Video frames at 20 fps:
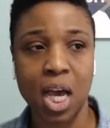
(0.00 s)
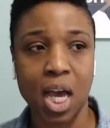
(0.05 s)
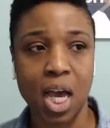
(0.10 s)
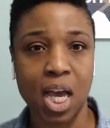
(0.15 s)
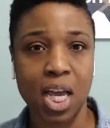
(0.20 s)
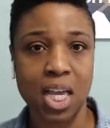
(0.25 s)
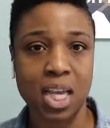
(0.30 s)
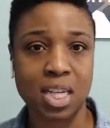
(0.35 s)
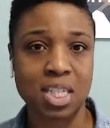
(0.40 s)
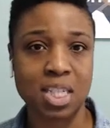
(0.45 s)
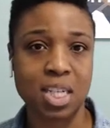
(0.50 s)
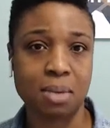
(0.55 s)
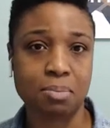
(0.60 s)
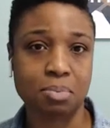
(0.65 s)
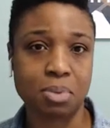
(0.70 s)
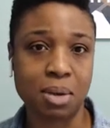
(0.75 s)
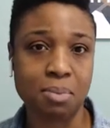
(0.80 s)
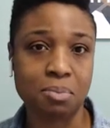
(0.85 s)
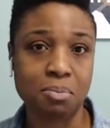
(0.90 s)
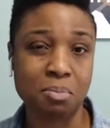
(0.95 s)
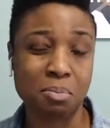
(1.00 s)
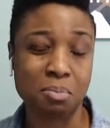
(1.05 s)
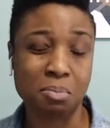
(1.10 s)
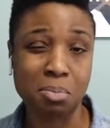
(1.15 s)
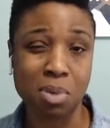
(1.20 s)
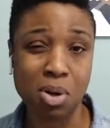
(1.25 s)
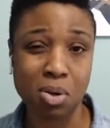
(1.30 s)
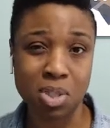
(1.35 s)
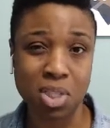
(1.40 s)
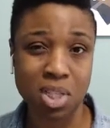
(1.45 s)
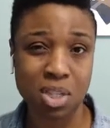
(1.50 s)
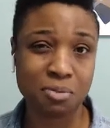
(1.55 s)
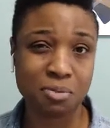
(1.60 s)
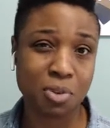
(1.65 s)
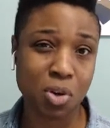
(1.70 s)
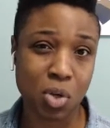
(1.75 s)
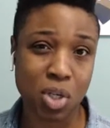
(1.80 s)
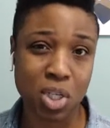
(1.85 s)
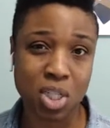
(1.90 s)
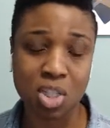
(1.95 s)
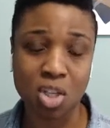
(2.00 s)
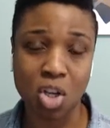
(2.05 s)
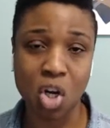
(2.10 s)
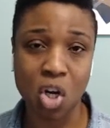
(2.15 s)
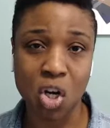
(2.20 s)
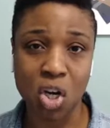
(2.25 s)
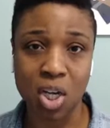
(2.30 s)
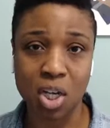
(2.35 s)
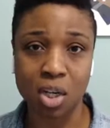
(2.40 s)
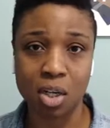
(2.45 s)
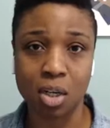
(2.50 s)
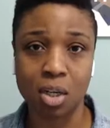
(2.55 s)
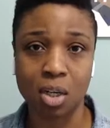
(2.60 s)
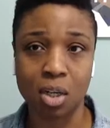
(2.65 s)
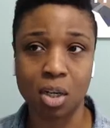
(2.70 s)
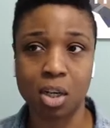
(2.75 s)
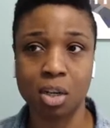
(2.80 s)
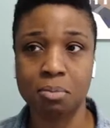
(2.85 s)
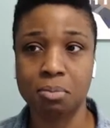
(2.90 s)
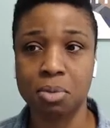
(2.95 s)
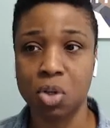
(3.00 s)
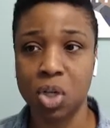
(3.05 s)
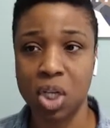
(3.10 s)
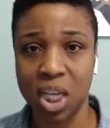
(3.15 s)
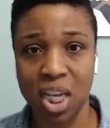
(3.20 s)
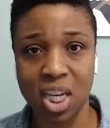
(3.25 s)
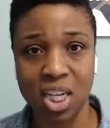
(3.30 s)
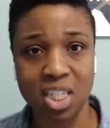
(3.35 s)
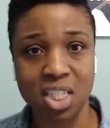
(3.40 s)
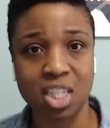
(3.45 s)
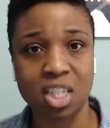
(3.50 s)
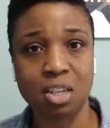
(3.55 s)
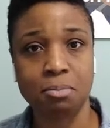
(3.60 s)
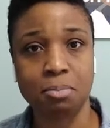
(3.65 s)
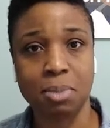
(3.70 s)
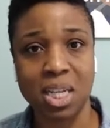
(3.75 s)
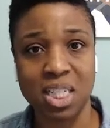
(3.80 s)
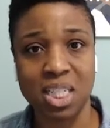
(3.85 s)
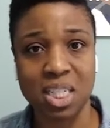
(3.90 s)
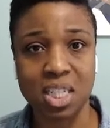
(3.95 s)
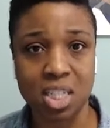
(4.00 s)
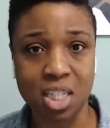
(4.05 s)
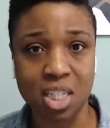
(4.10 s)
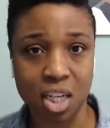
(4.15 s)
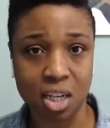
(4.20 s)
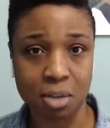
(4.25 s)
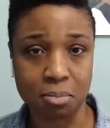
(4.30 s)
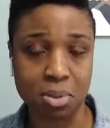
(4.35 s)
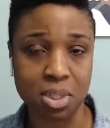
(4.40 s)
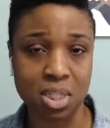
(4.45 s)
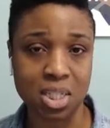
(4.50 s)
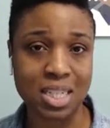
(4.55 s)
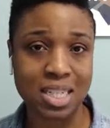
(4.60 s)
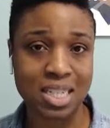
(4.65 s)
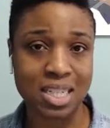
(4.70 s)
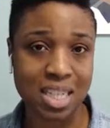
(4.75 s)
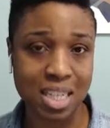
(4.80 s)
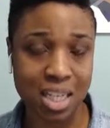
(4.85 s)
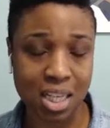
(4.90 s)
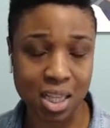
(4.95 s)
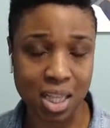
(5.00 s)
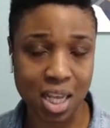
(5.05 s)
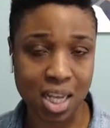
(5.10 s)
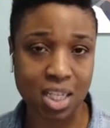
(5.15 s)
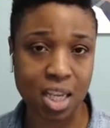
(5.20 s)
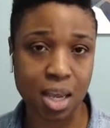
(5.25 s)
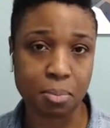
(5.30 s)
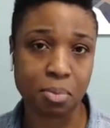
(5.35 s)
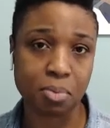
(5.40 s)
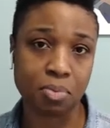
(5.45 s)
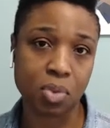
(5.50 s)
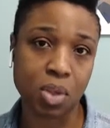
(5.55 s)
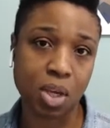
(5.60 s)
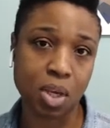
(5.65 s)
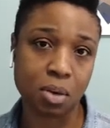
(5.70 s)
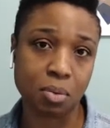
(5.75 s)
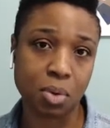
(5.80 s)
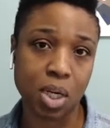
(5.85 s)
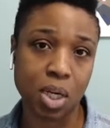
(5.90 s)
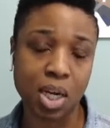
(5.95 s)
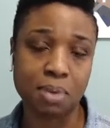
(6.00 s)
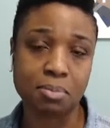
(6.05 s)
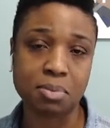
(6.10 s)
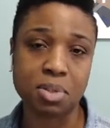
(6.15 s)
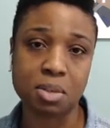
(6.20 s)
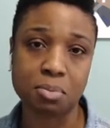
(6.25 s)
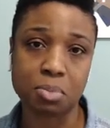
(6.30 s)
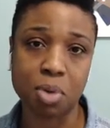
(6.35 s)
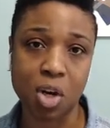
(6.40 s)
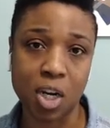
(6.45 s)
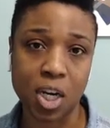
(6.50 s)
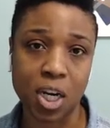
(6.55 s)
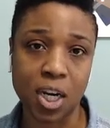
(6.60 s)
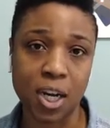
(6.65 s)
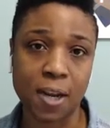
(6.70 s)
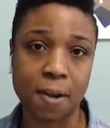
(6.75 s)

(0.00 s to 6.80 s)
Except I'm mostly focused on communication, messaging, positioning, that type of thing when it comes to marketing.